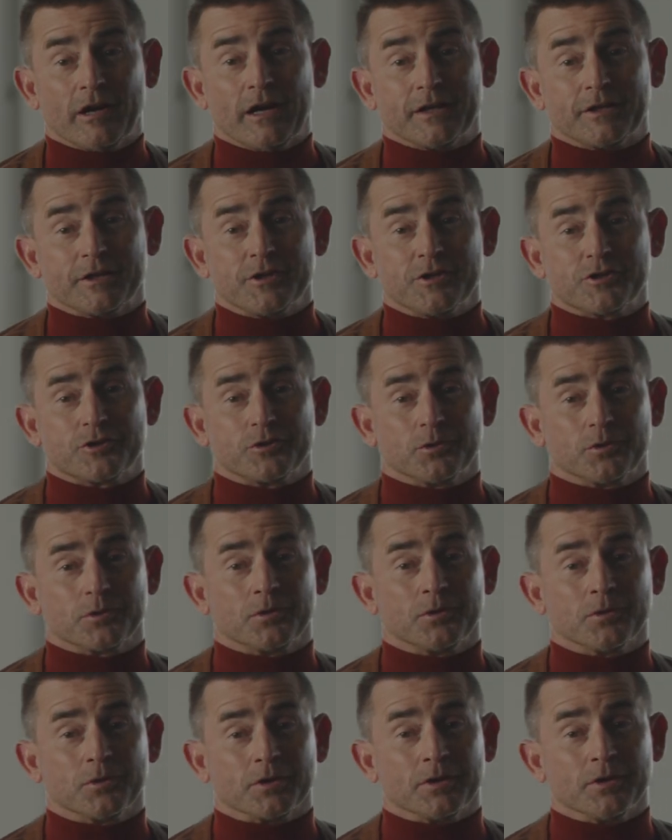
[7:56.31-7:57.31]
right, in
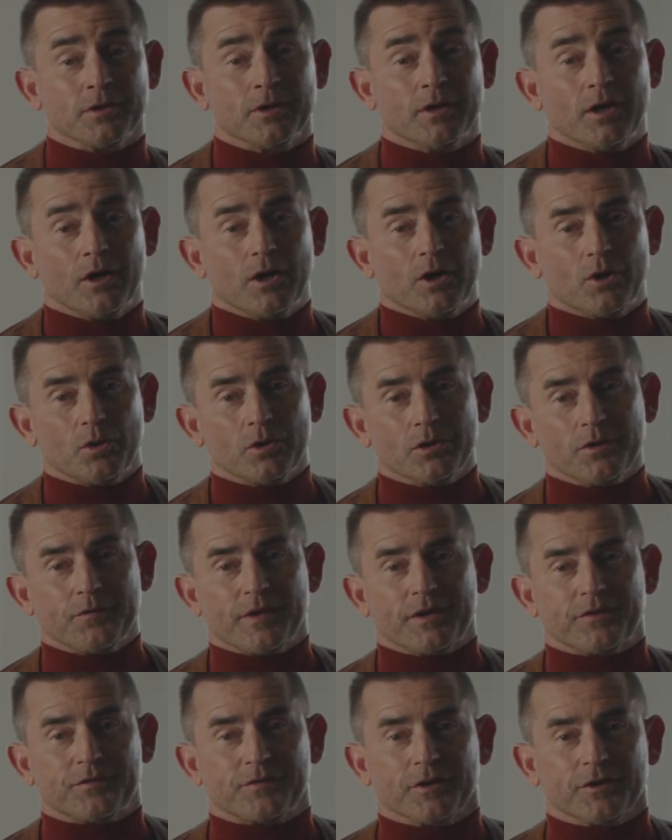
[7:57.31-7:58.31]
short order, all
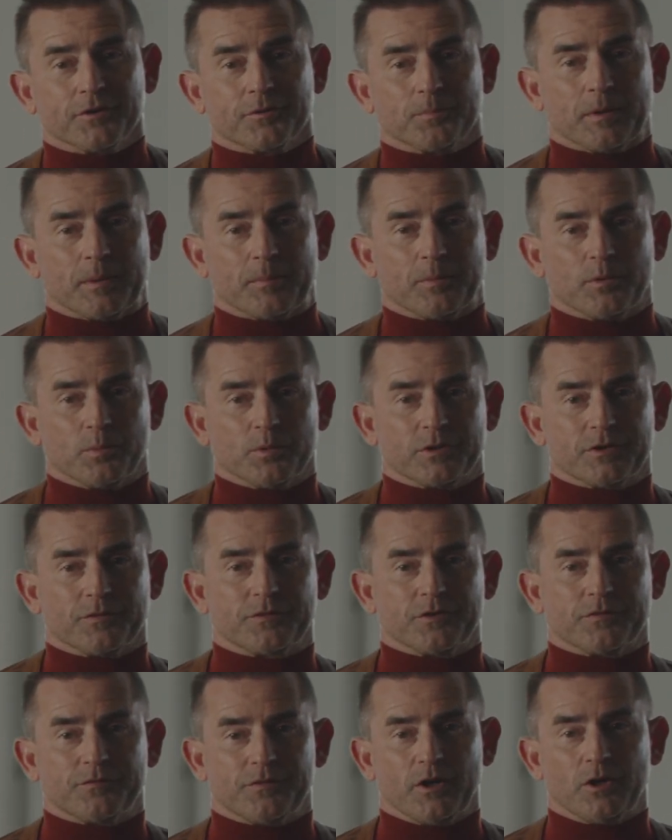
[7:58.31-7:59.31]
of their salespeople would
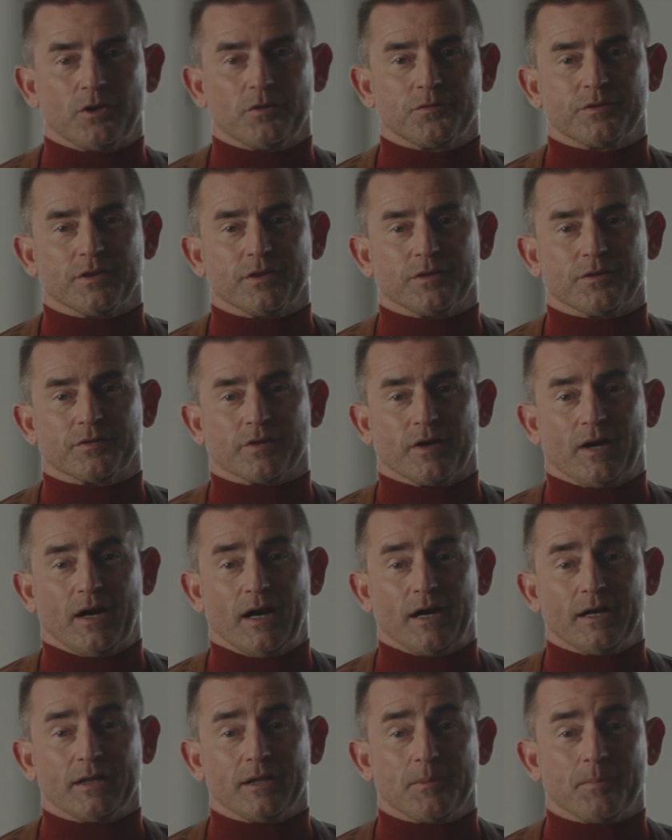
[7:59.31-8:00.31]
have devolved into
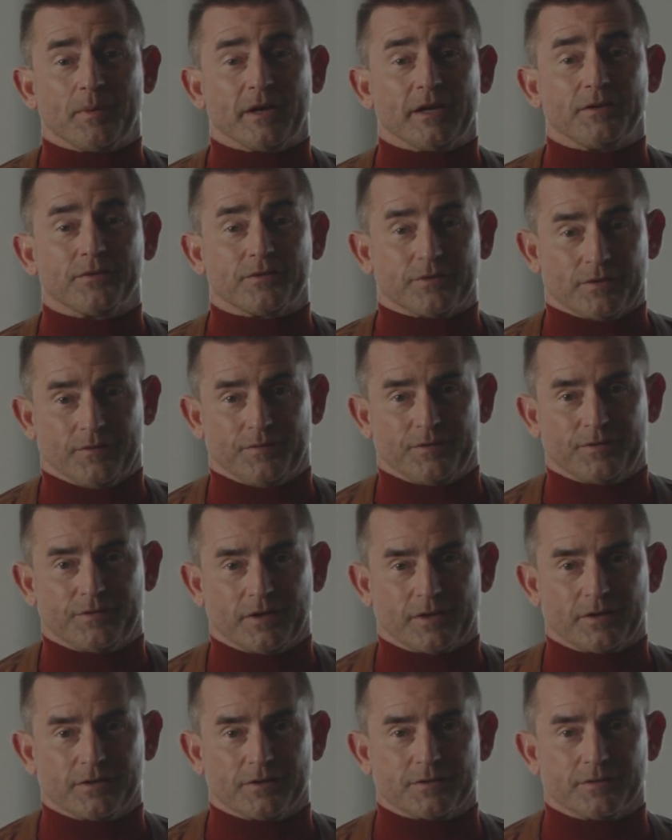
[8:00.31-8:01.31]
highly paid
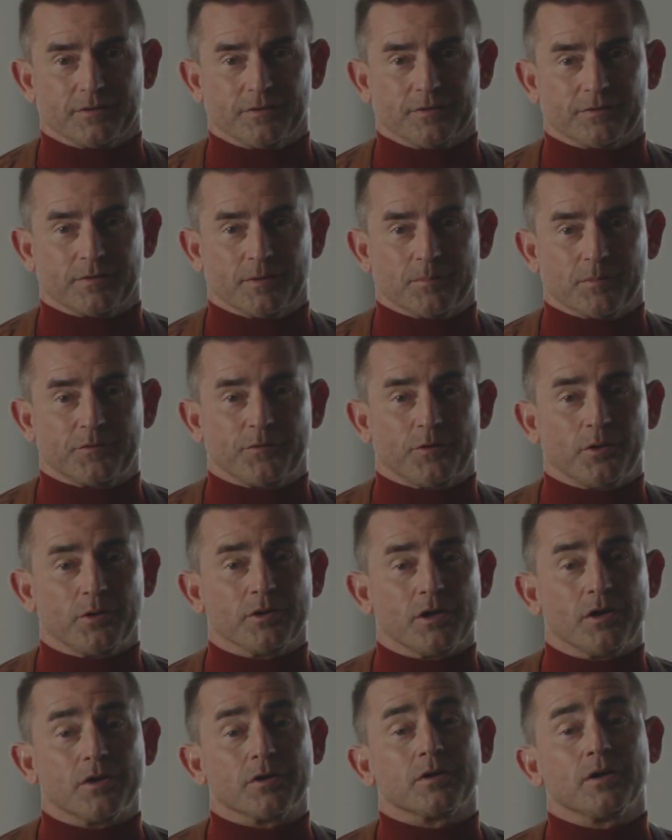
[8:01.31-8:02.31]
service technicians, and
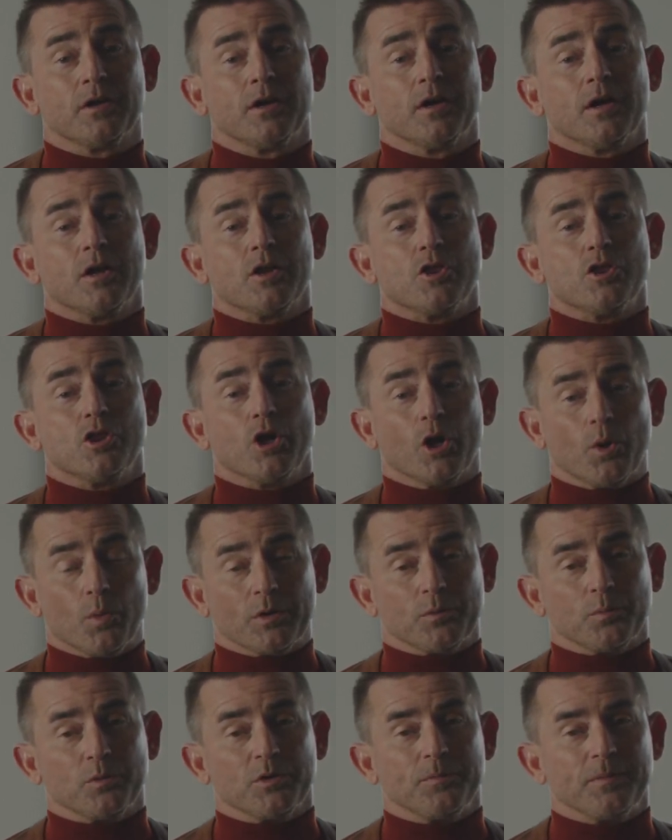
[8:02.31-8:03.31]
before long, no
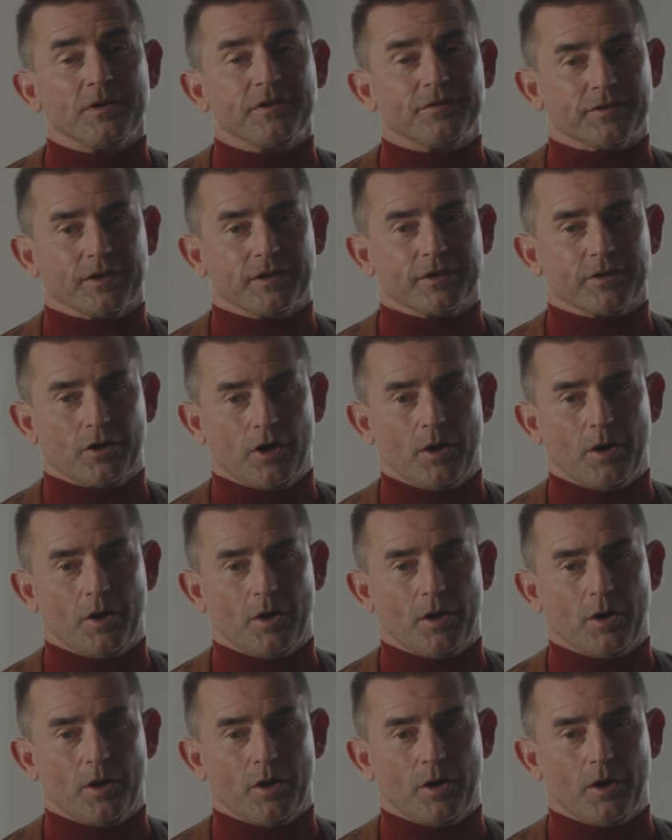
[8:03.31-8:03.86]
one would have been selling